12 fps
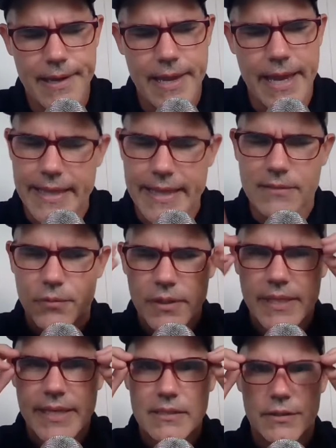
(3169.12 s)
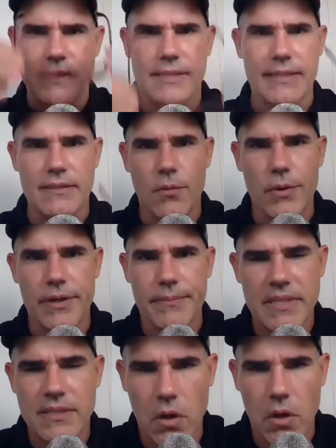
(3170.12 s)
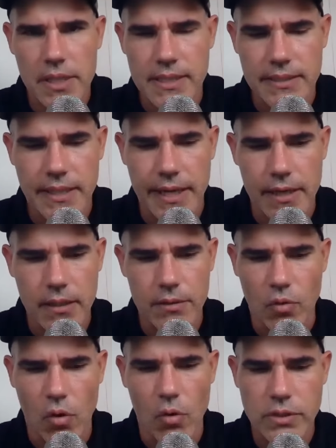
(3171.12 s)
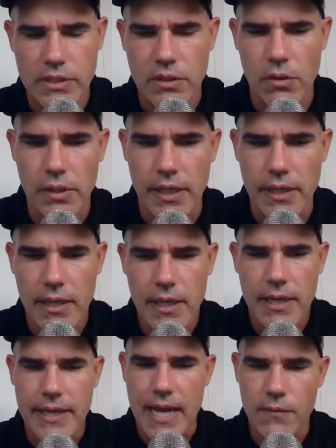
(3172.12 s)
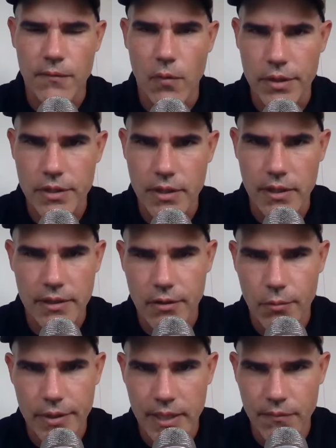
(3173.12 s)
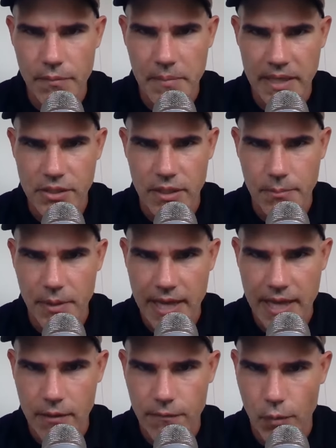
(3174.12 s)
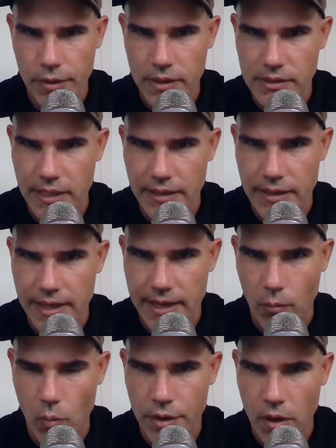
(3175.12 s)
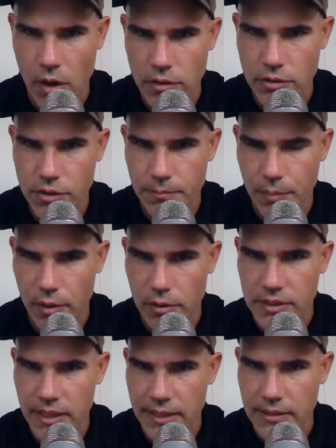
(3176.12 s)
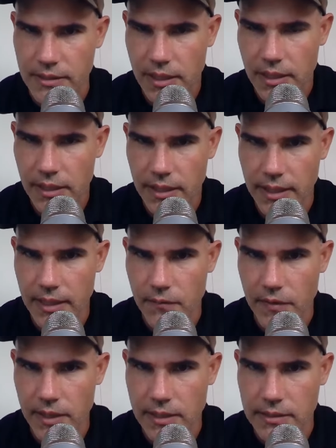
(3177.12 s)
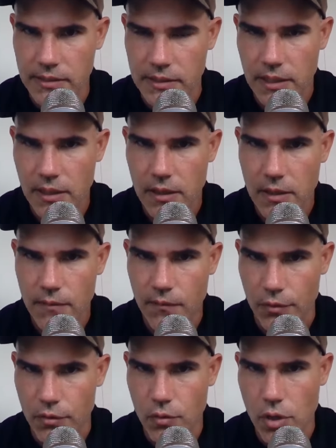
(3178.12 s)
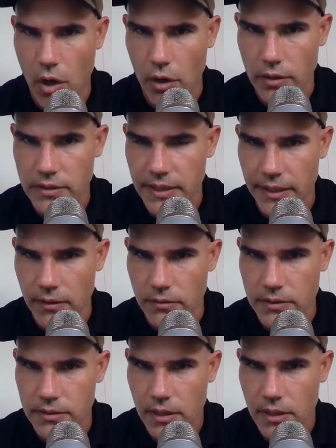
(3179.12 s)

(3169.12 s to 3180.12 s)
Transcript: that's really interesting. So this is all going to scale and roll slowly. California, we didn't even mention it, but California said that 100% EVs for new car sales